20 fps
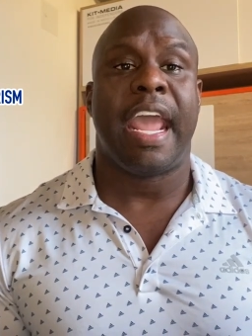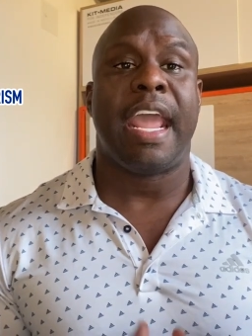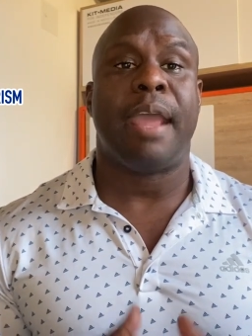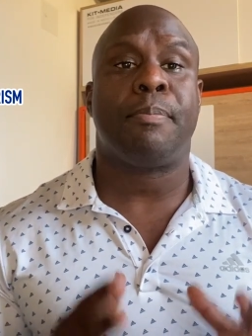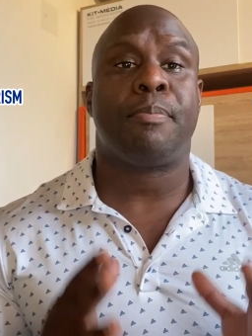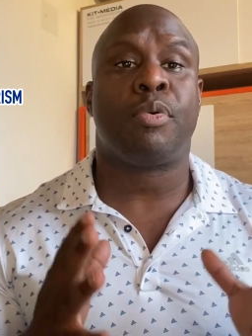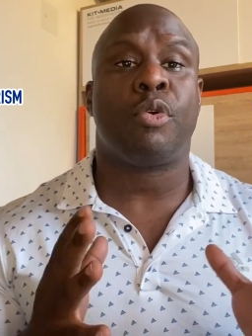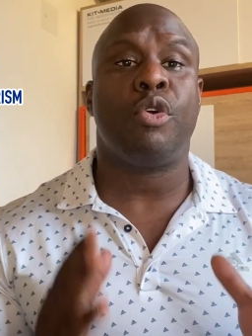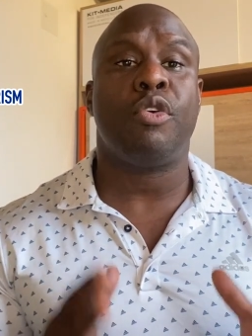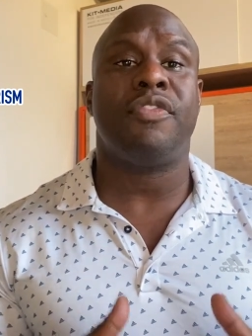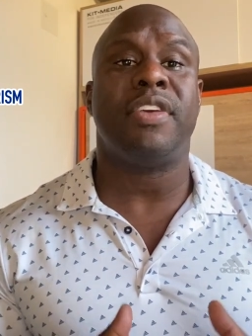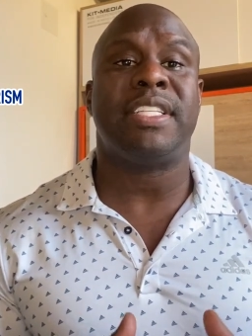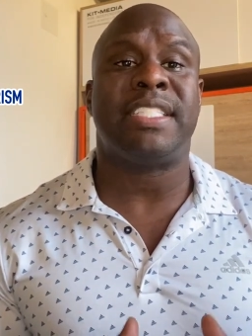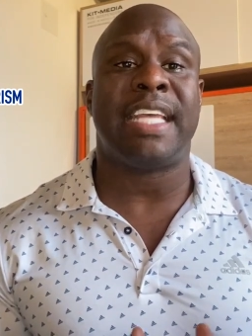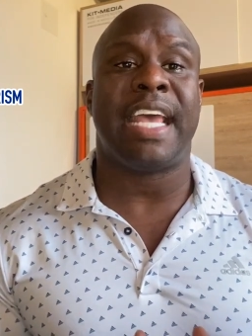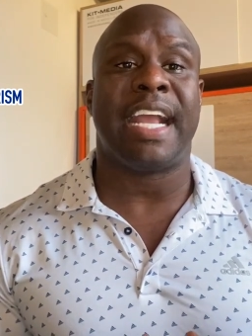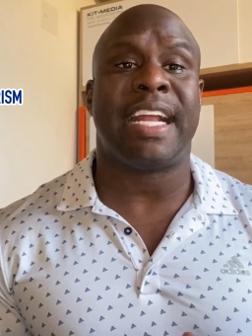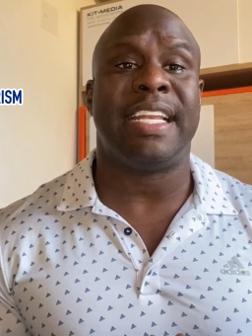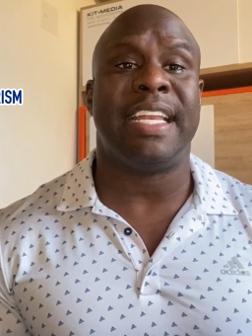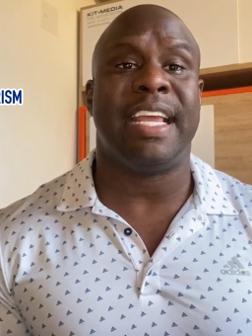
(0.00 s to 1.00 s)
and proven
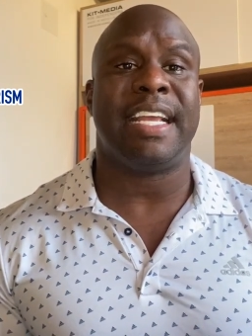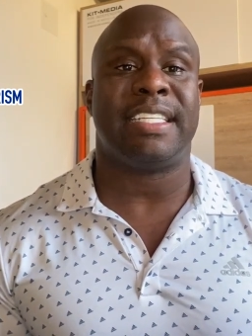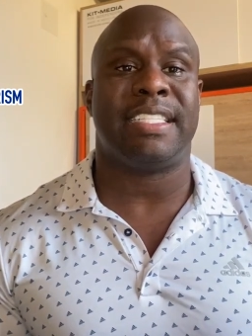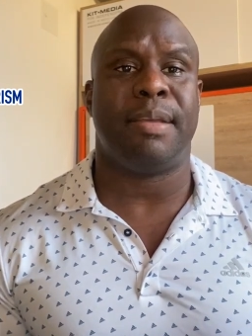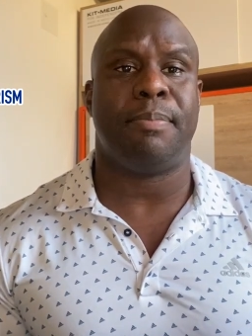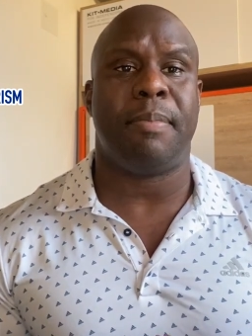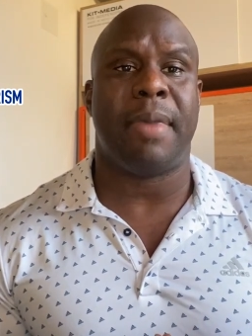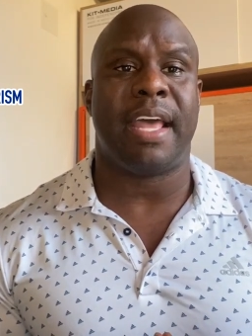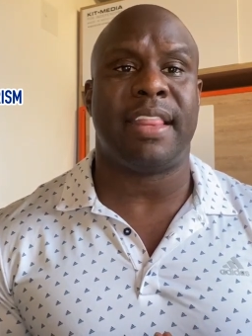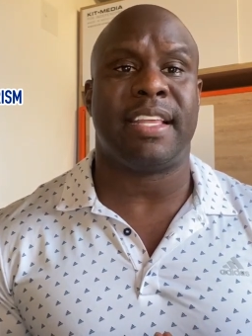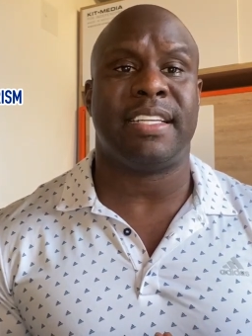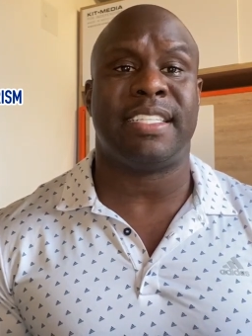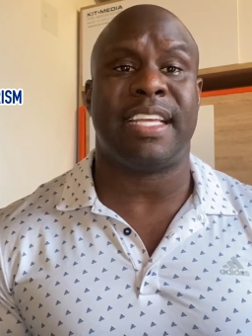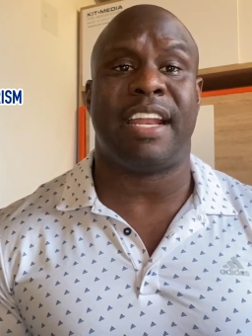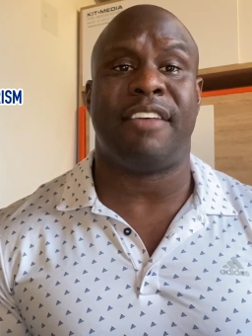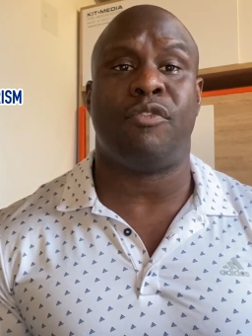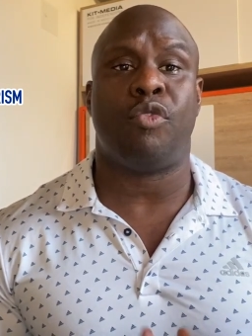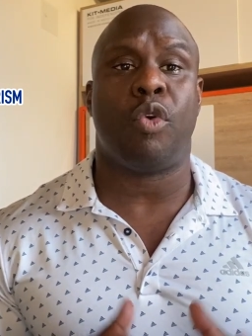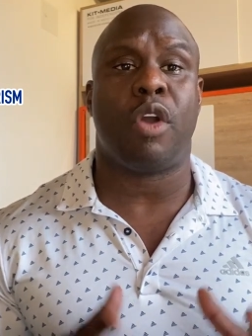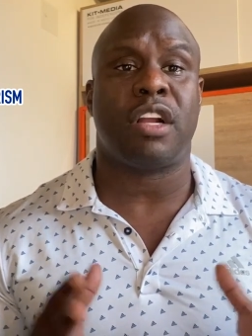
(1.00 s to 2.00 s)
techniques and methods that
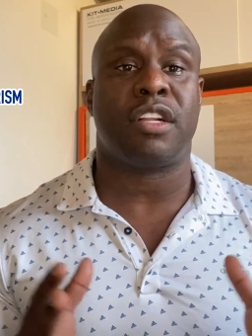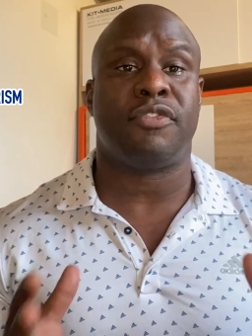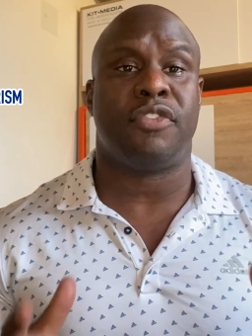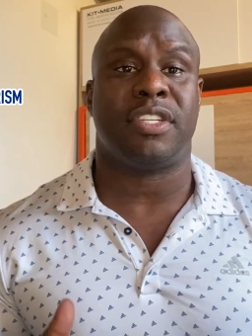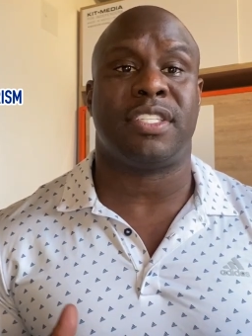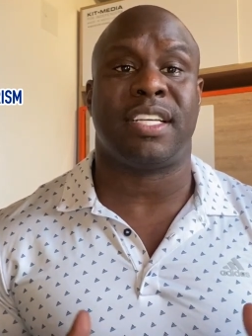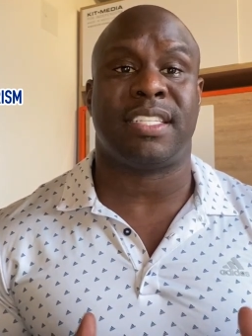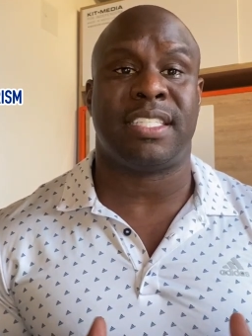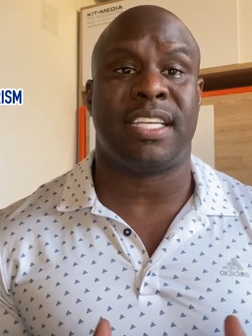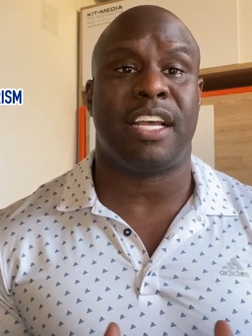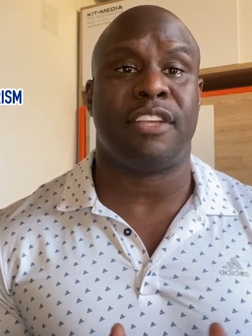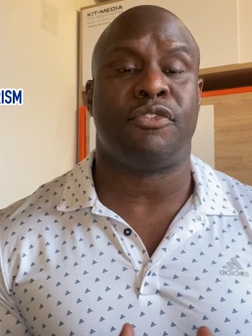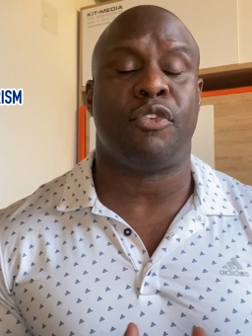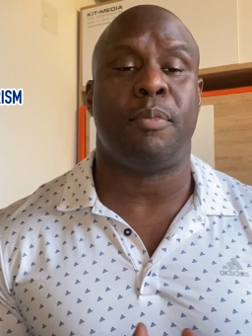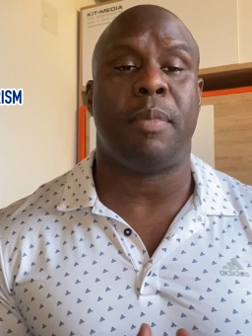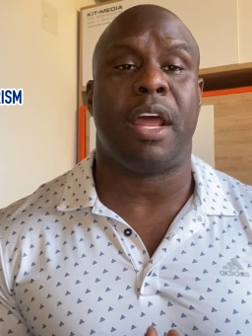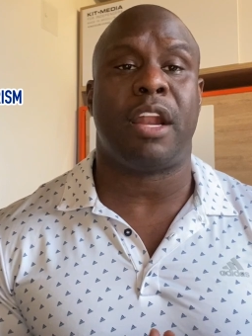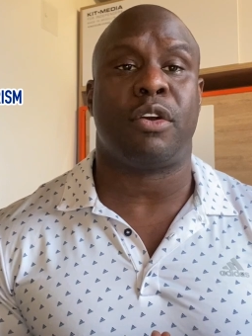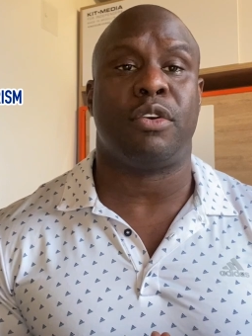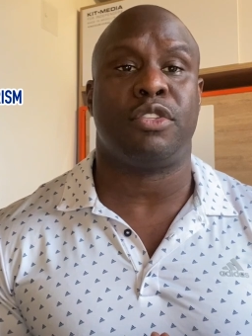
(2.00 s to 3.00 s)
have worked for successful
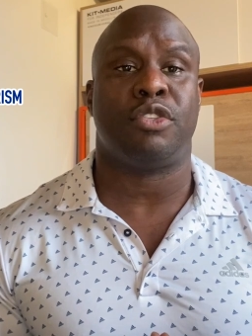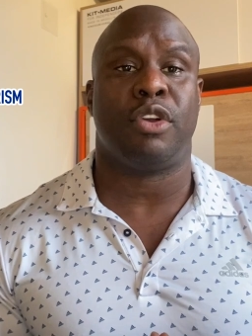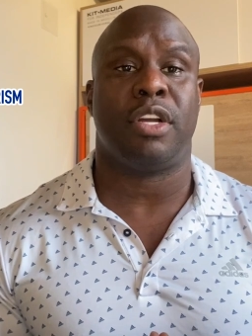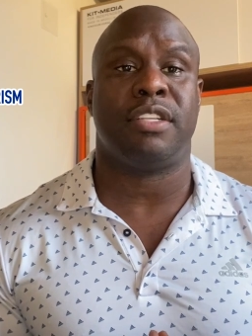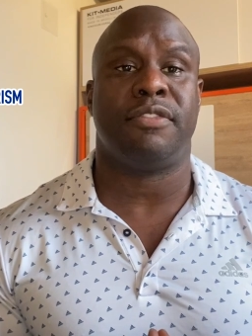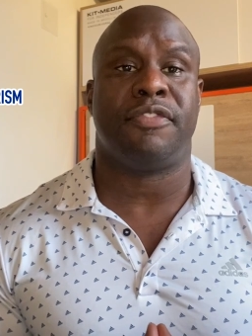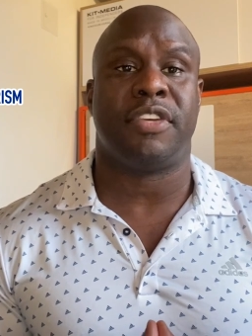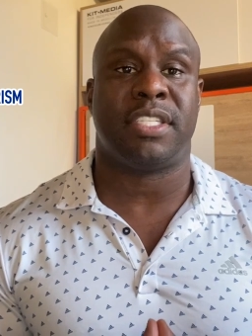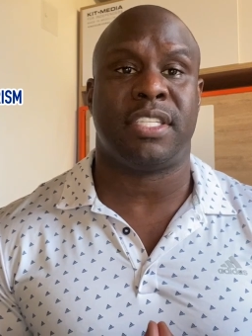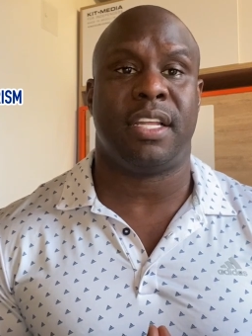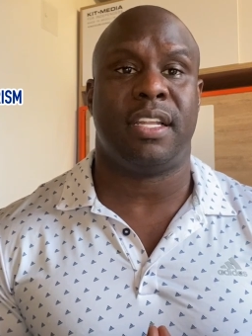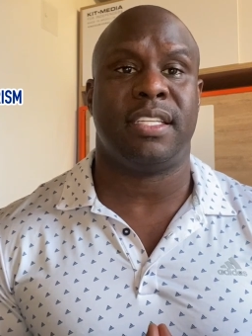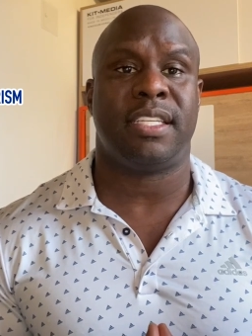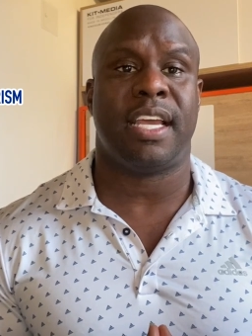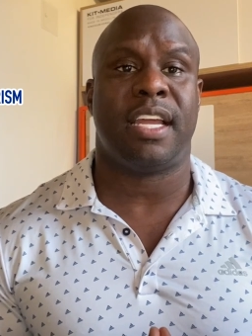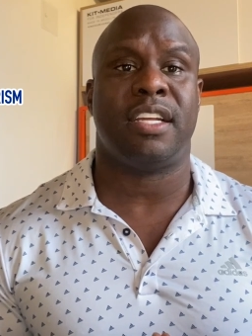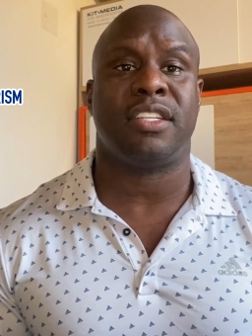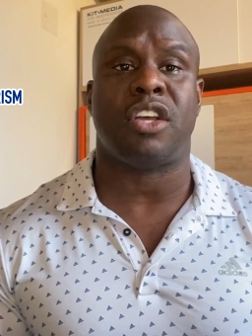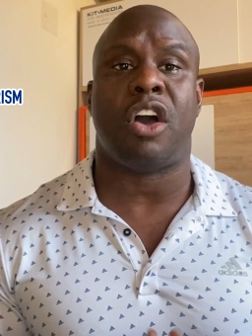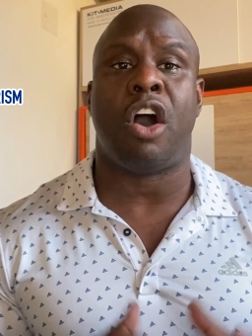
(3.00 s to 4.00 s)
medical tourism
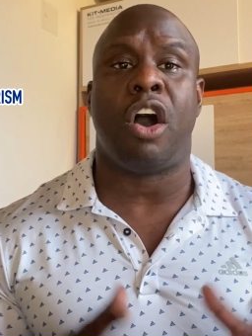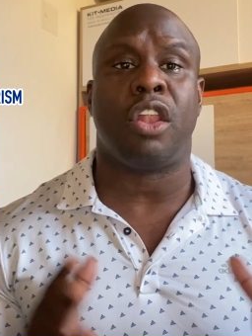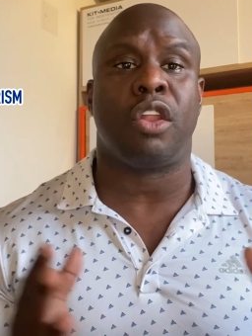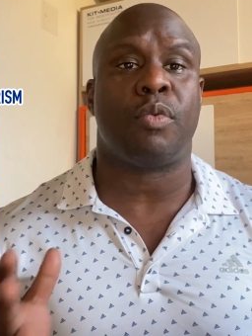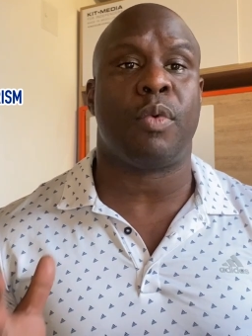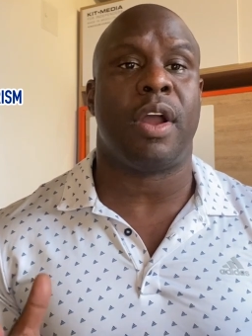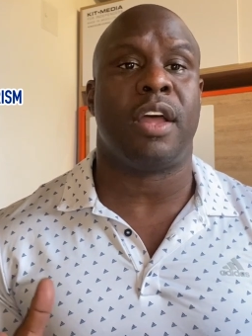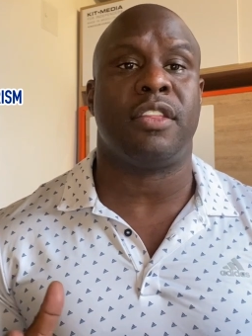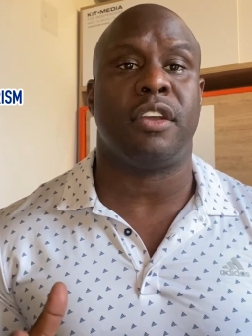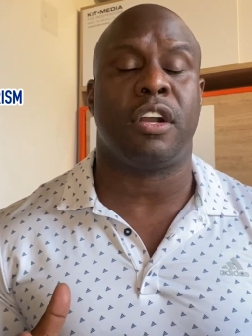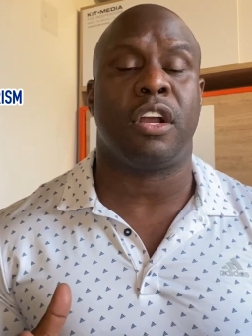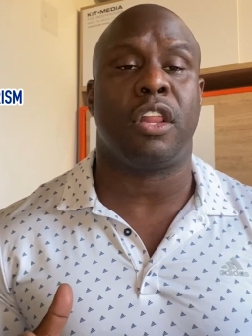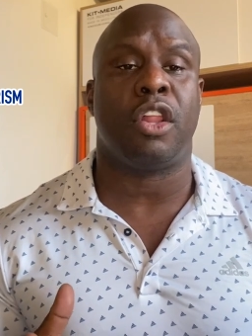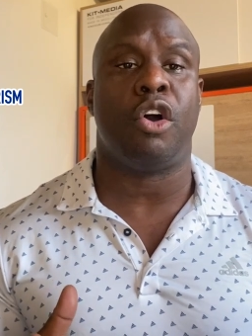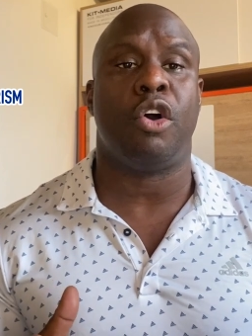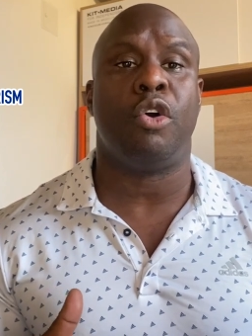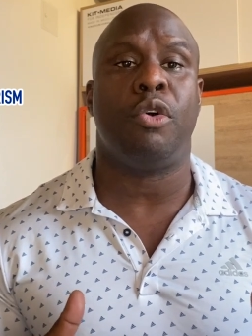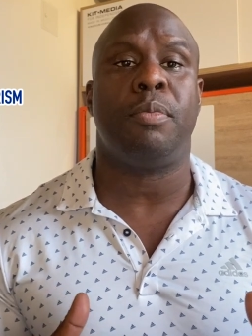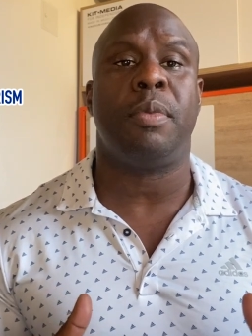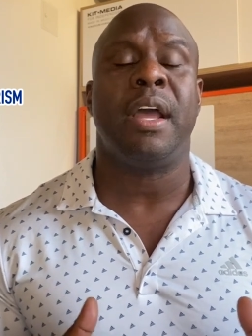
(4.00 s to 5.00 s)
facilitators all around the
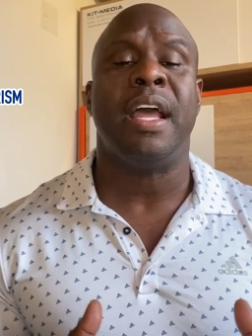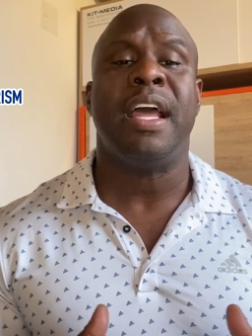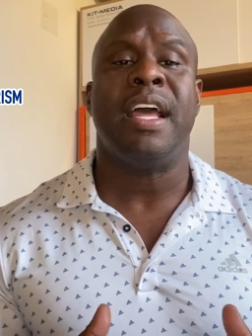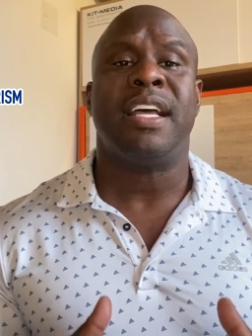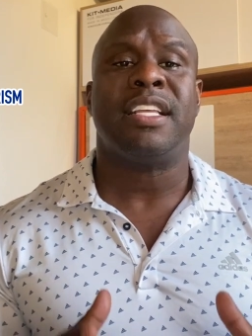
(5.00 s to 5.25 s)
globe.